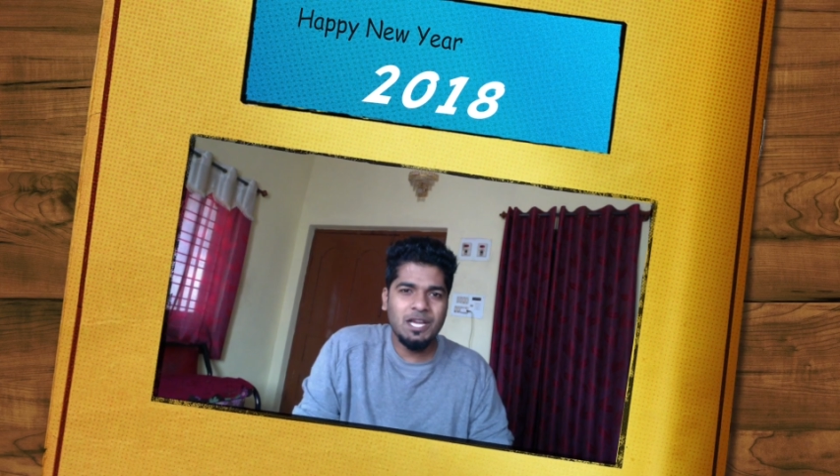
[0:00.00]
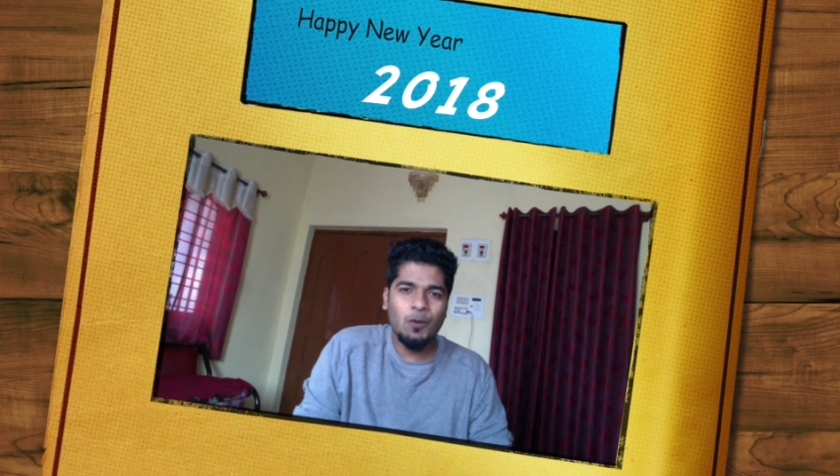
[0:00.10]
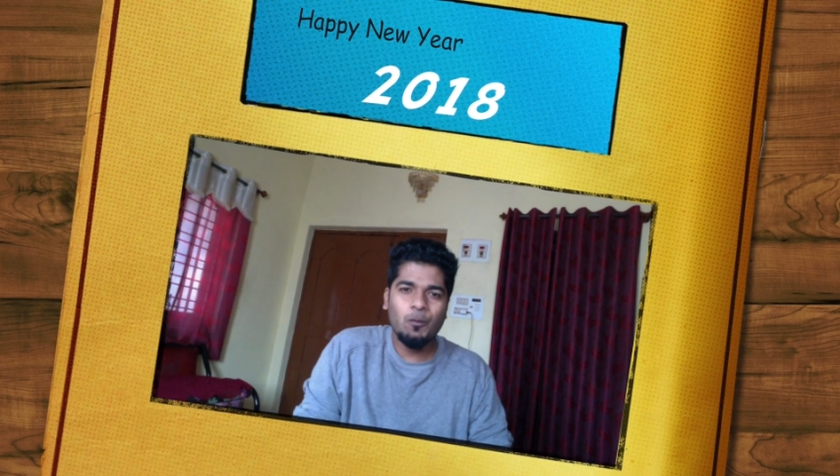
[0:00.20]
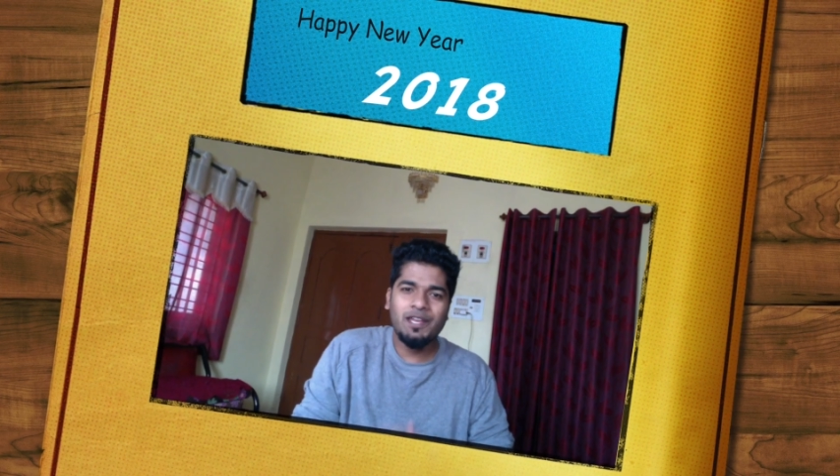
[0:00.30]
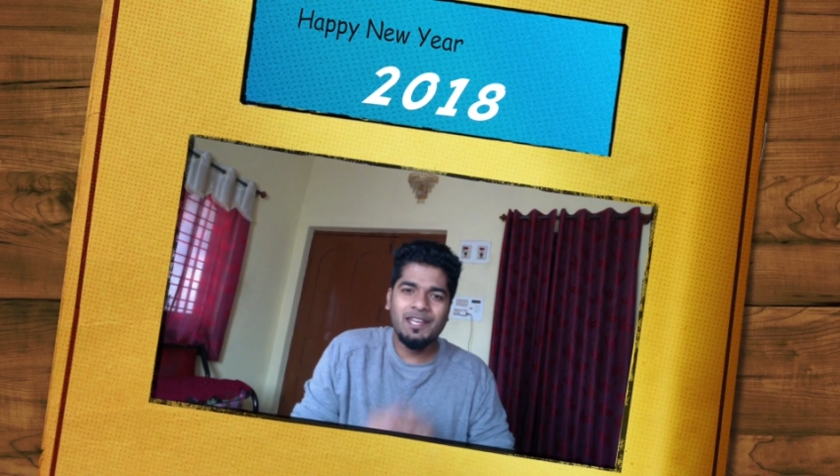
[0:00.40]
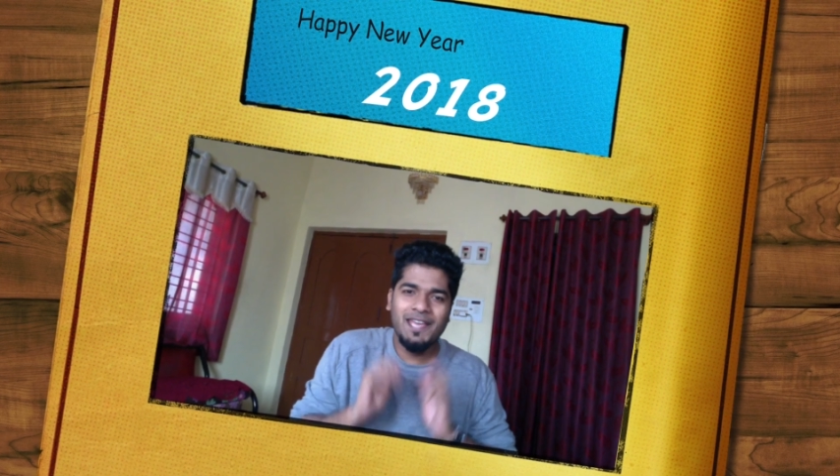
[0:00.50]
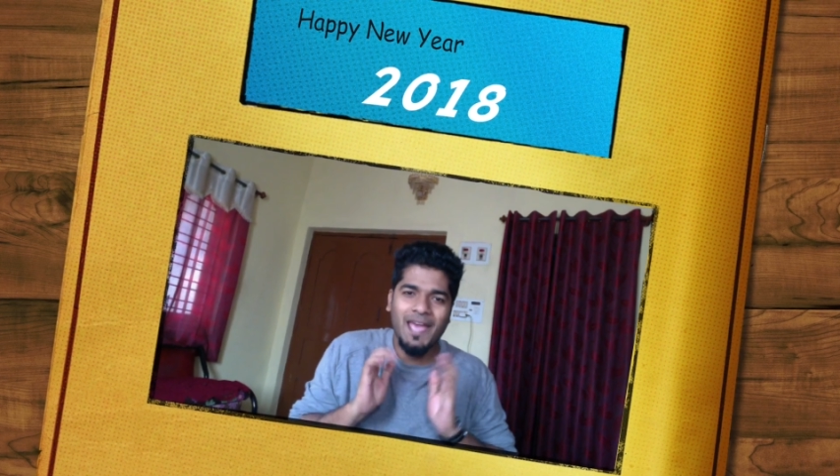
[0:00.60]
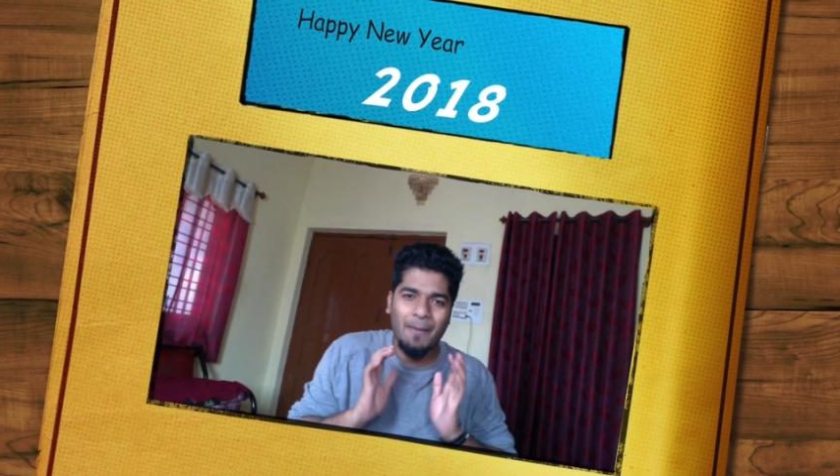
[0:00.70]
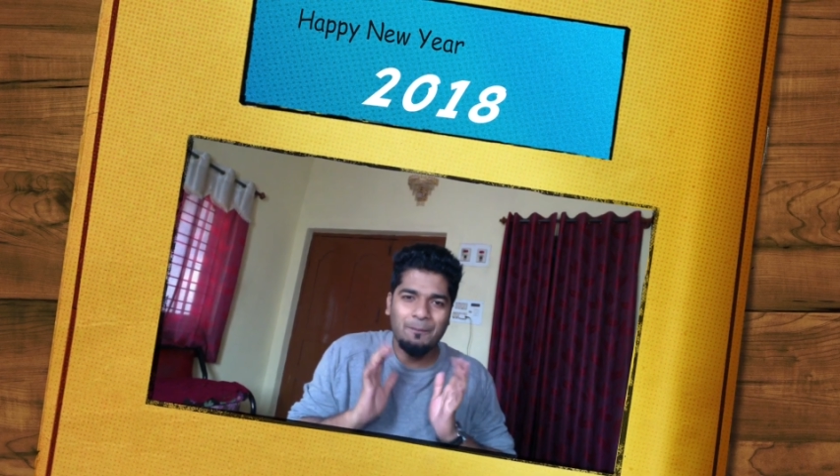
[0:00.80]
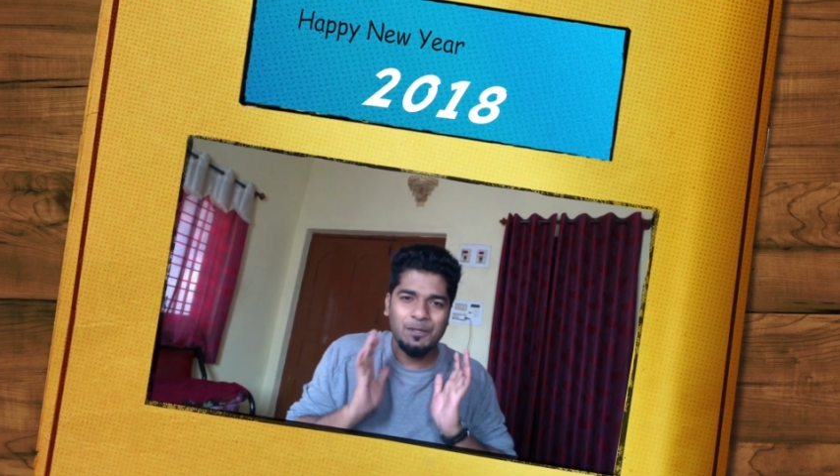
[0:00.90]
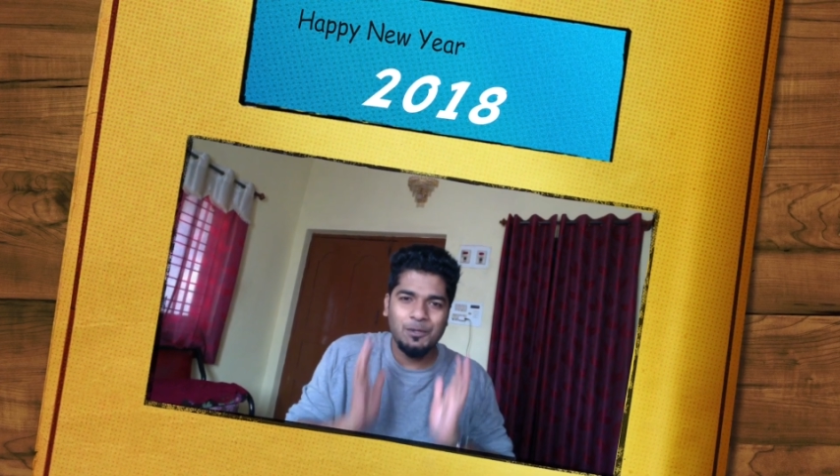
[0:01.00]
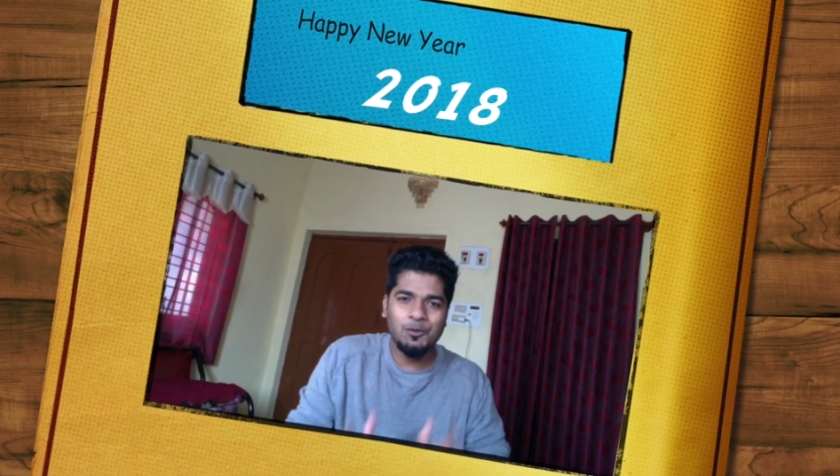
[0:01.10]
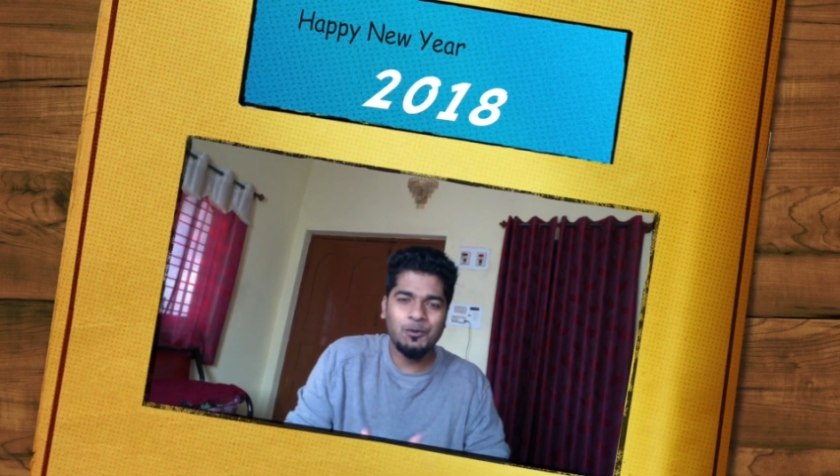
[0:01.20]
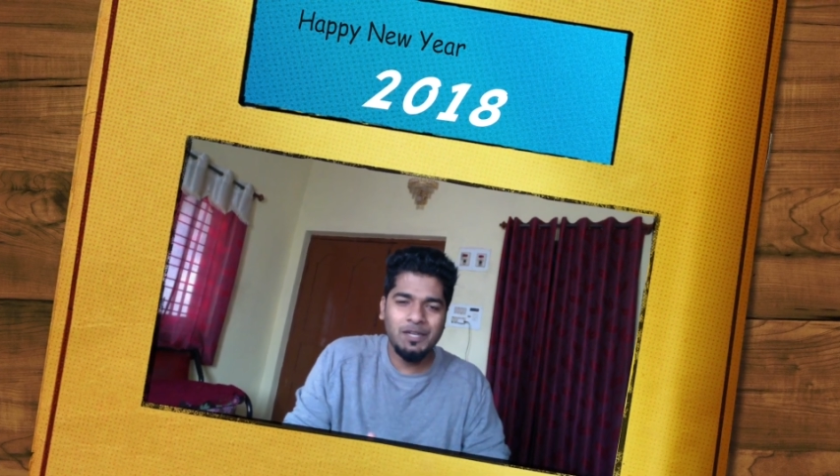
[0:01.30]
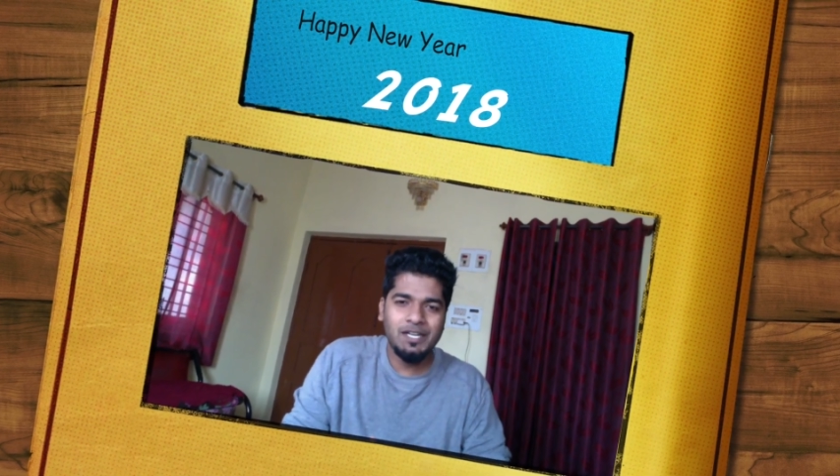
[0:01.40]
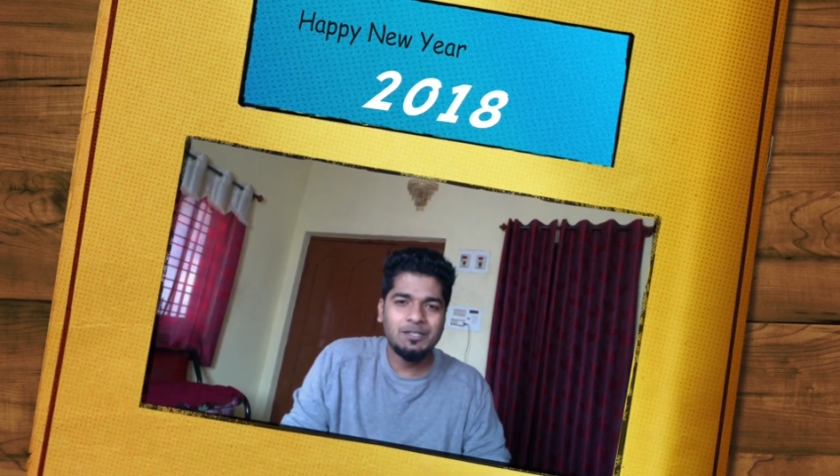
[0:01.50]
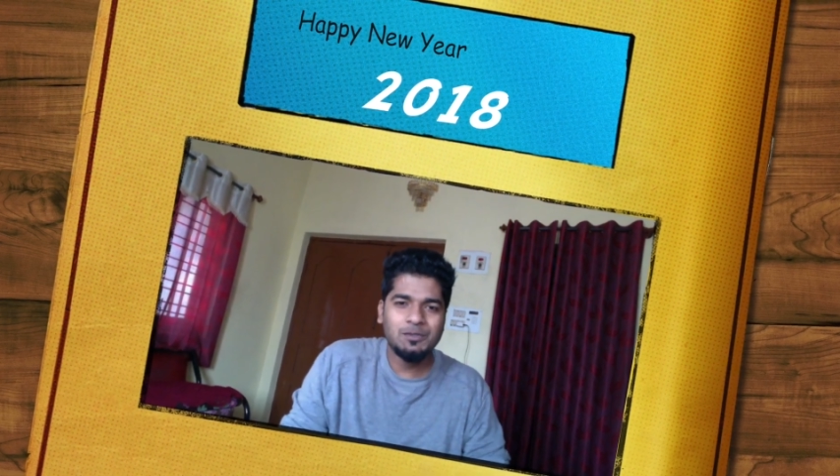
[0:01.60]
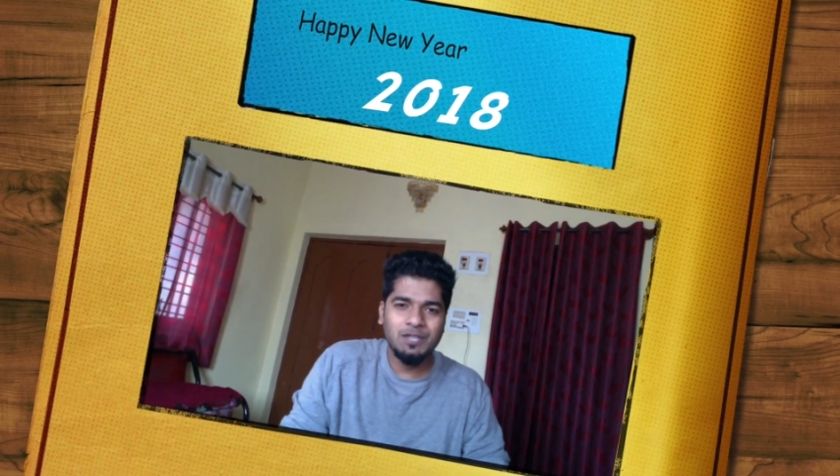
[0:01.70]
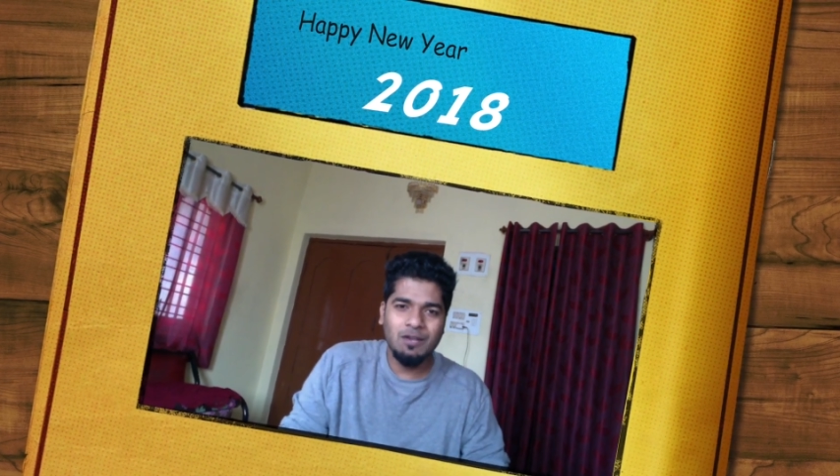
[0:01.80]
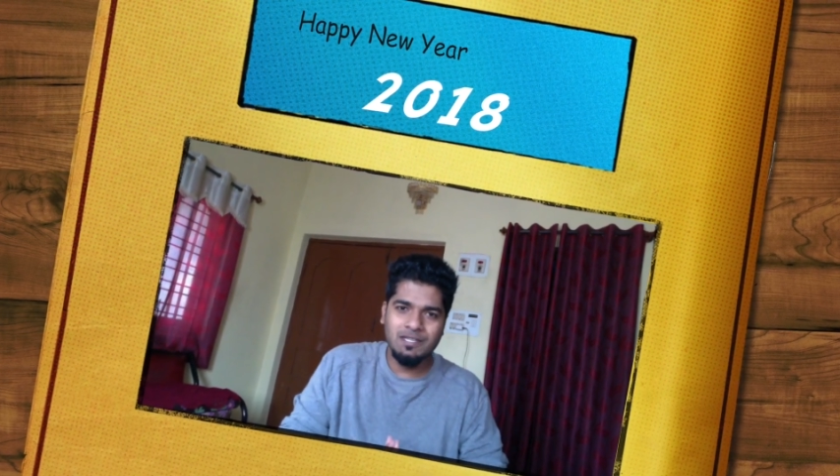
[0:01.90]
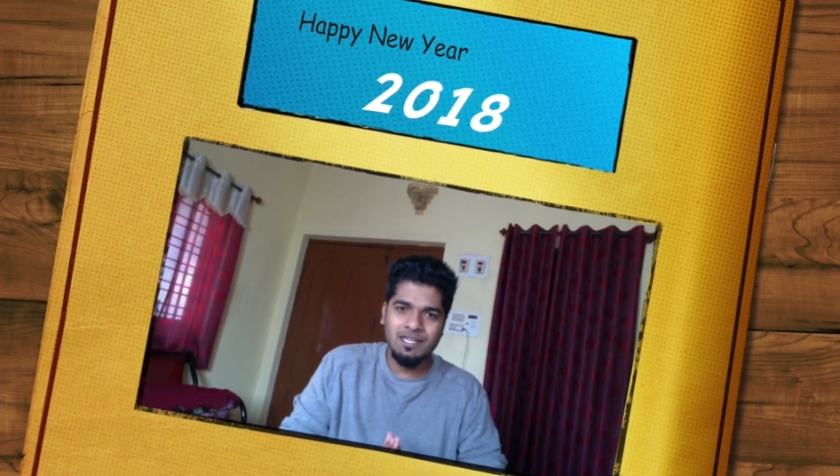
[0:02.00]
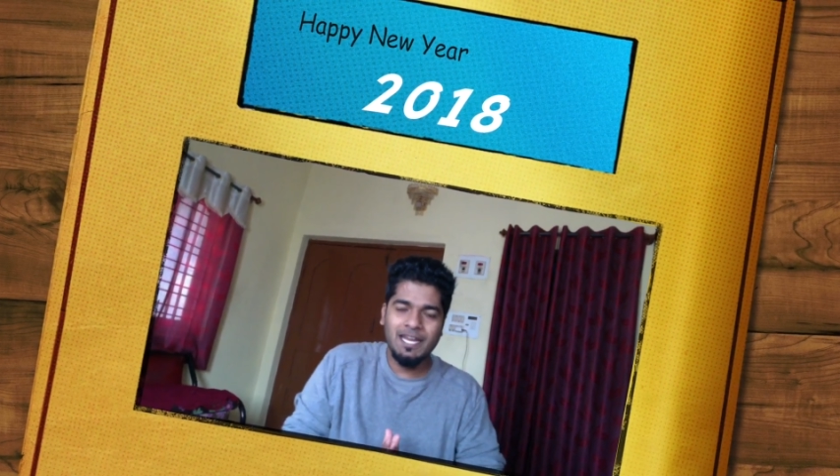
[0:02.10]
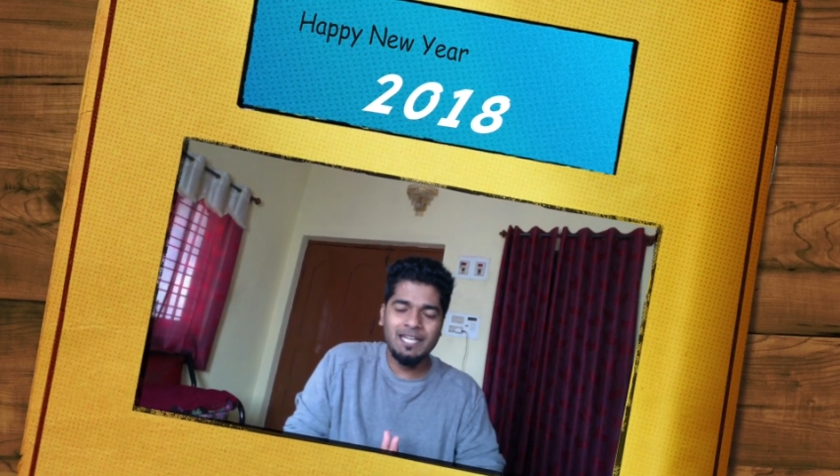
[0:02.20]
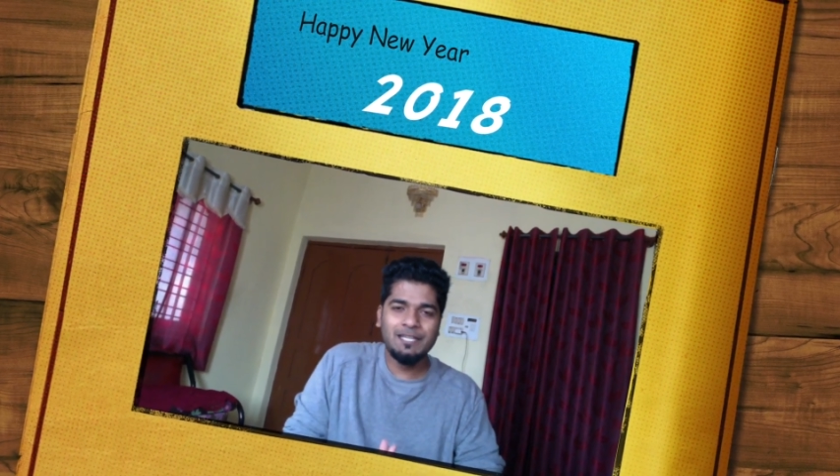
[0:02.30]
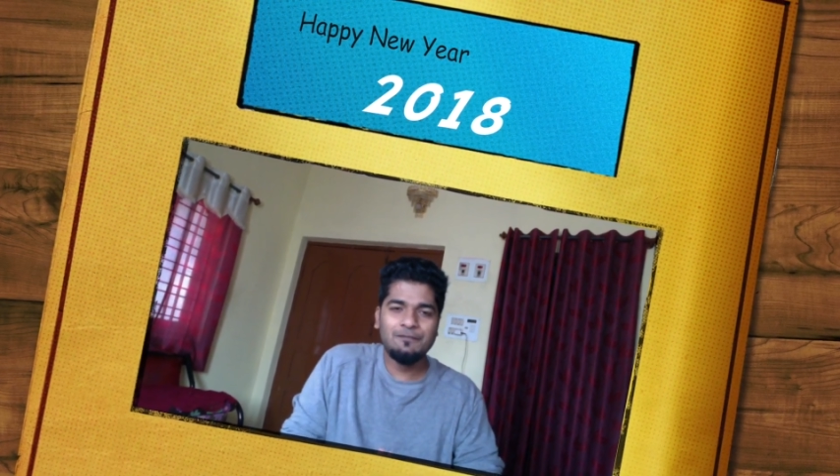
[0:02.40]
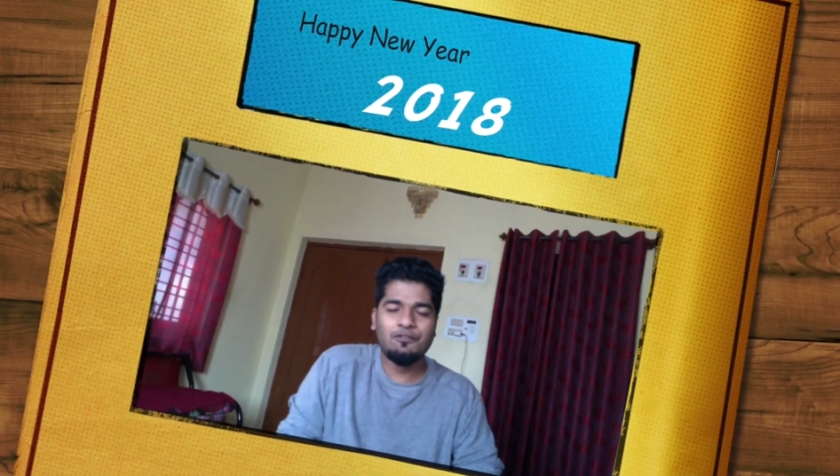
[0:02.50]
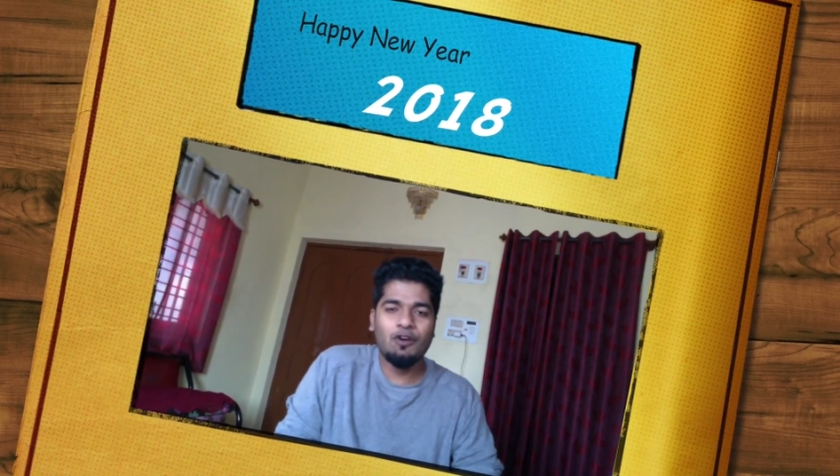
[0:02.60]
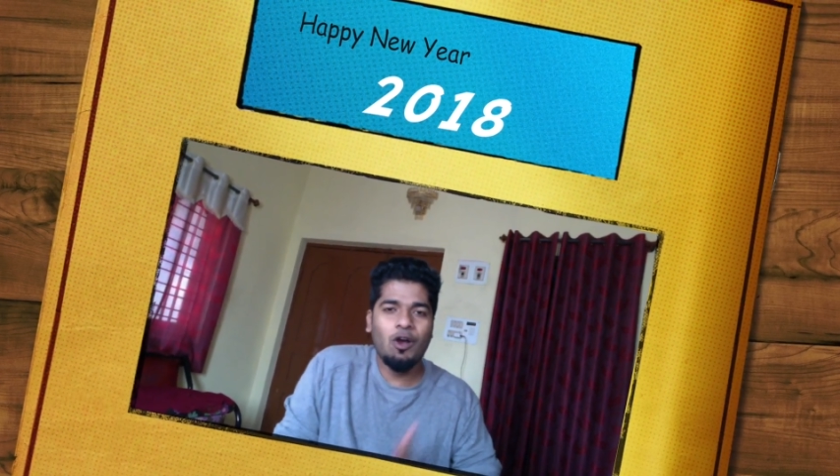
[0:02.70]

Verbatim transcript: a very happy new year 2018 for